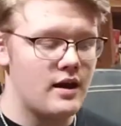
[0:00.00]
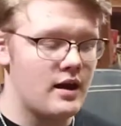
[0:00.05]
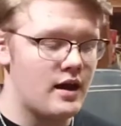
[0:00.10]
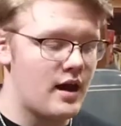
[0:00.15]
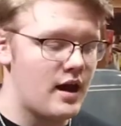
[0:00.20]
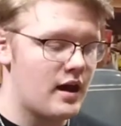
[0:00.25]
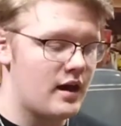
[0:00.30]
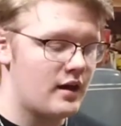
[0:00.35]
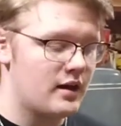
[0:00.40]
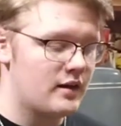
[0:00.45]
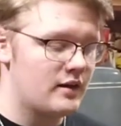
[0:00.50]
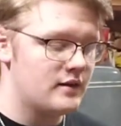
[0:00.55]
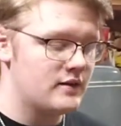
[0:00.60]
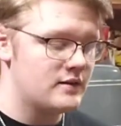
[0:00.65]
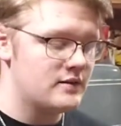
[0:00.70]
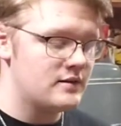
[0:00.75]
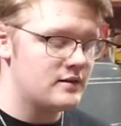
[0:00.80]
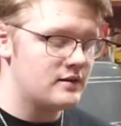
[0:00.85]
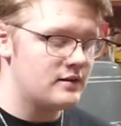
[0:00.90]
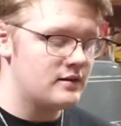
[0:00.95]

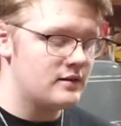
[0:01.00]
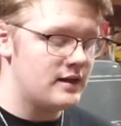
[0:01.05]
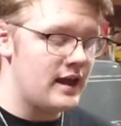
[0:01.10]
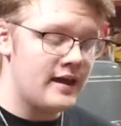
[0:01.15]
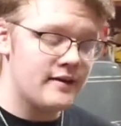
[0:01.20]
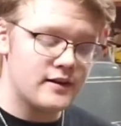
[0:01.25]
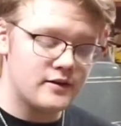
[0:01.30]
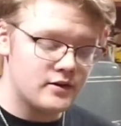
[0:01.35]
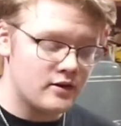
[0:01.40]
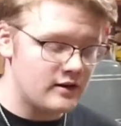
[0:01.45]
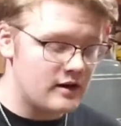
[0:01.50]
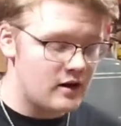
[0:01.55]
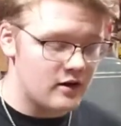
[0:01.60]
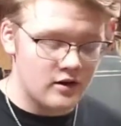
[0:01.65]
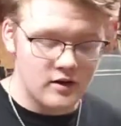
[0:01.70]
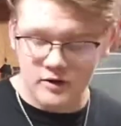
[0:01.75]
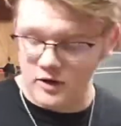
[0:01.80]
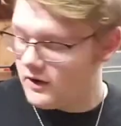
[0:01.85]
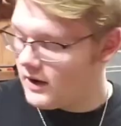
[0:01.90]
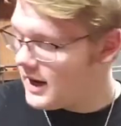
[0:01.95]
And yeah, they turned
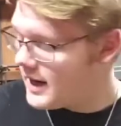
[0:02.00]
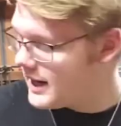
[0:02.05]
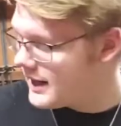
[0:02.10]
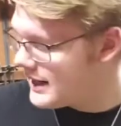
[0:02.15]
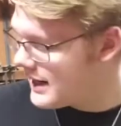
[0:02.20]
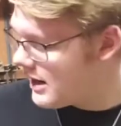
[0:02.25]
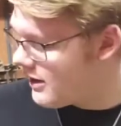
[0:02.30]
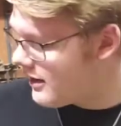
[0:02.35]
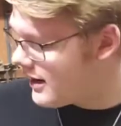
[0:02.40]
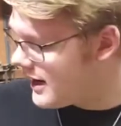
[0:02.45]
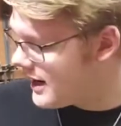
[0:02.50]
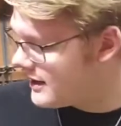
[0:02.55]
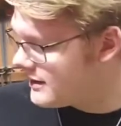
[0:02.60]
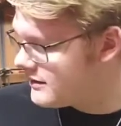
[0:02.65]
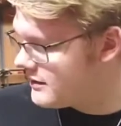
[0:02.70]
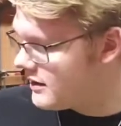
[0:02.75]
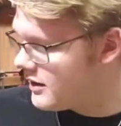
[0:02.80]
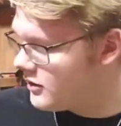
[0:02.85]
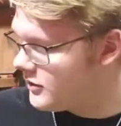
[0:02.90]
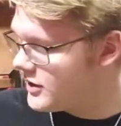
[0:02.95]
out great. Now, I
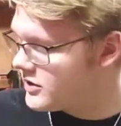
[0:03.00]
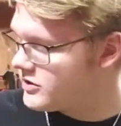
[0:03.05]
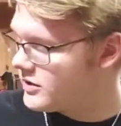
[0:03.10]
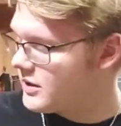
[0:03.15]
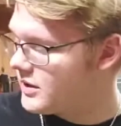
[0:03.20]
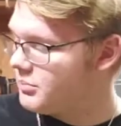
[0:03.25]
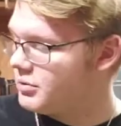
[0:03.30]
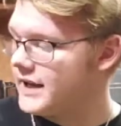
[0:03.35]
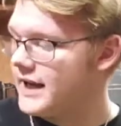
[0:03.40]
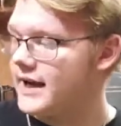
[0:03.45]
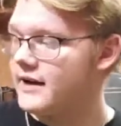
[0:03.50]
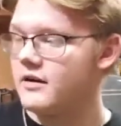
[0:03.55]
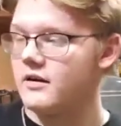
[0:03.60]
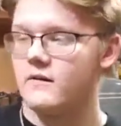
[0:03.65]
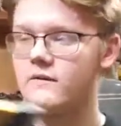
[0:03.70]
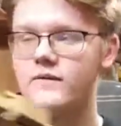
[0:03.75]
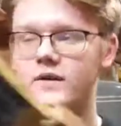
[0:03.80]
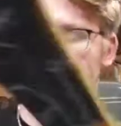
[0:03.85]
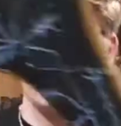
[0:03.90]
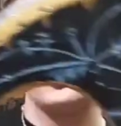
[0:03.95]
originally planned
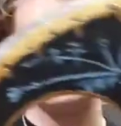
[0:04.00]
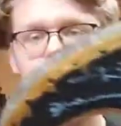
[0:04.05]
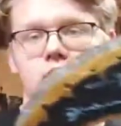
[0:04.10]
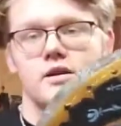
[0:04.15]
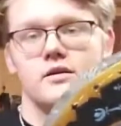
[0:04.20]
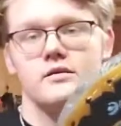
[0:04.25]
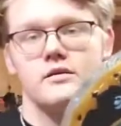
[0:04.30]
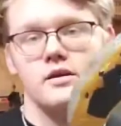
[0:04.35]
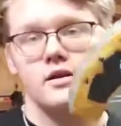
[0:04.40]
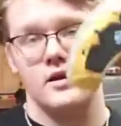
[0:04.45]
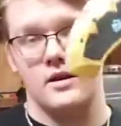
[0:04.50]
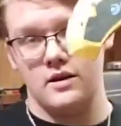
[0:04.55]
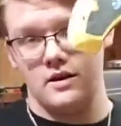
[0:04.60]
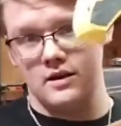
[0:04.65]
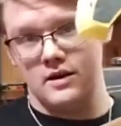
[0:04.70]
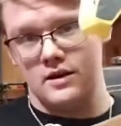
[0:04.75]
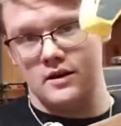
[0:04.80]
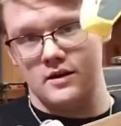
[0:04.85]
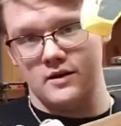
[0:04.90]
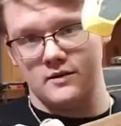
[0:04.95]
on finishing
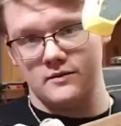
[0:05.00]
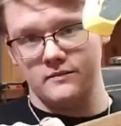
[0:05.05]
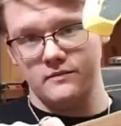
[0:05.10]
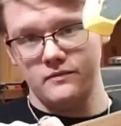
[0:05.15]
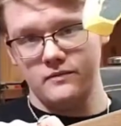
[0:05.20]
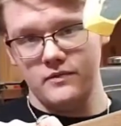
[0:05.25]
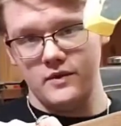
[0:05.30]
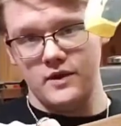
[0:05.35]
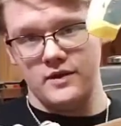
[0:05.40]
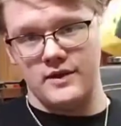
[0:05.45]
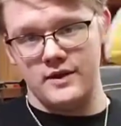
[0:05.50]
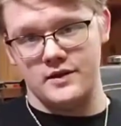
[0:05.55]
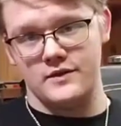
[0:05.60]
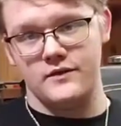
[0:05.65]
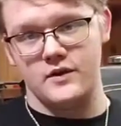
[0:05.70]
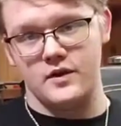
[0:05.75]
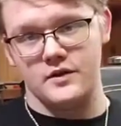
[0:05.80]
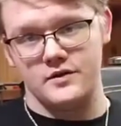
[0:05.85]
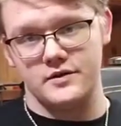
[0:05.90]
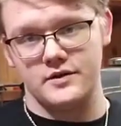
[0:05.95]

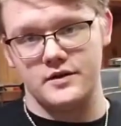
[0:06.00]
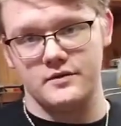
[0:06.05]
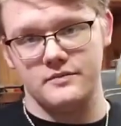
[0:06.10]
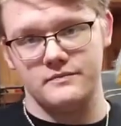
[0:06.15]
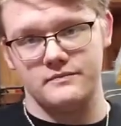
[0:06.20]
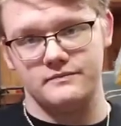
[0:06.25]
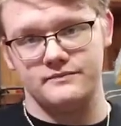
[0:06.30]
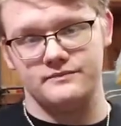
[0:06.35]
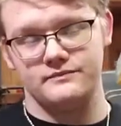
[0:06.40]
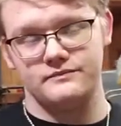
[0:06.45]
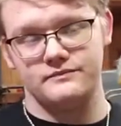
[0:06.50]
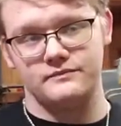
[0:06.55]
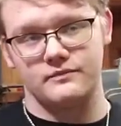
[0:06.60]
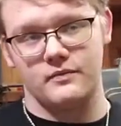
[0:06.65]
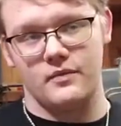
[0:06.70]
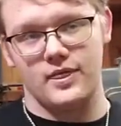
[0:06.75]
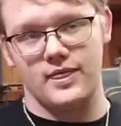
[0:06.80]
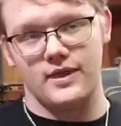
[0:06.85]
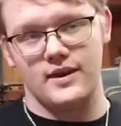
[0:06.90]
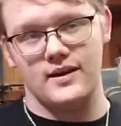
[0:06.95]
this first.
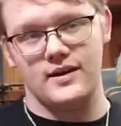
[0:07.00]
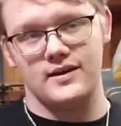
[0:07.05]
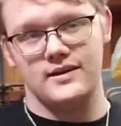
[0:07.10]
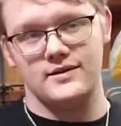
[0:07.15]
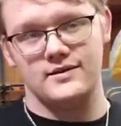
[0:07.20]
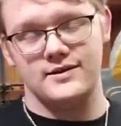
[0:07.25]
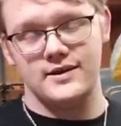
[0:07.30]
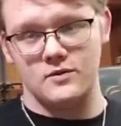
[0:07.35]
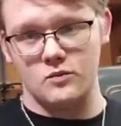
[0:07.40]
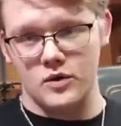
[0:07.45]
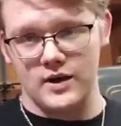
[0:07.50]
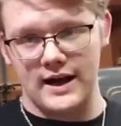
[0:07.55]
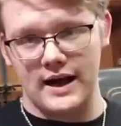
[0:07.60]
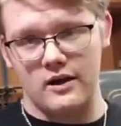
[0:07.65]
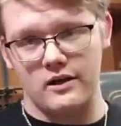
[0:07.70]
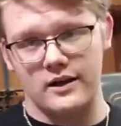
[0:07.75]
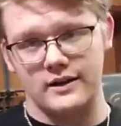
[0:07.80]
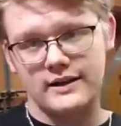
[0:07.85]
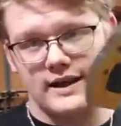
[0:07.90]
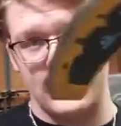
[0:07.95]
Didn't work
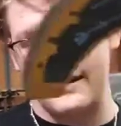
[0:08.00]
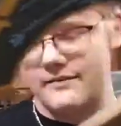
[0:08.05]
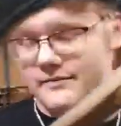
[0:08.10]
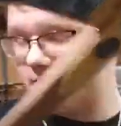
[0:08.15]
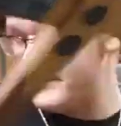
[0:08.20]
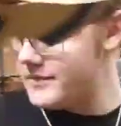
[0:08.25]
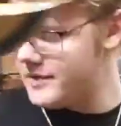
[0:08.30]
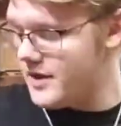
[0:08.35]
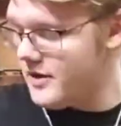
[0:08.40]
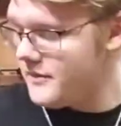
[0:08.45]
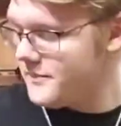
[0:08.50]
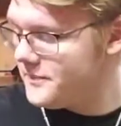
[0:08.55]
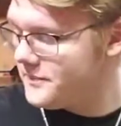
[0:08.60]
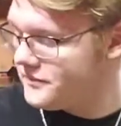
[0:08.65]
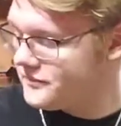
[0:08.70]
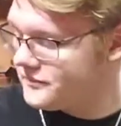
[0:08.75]
out like that, so.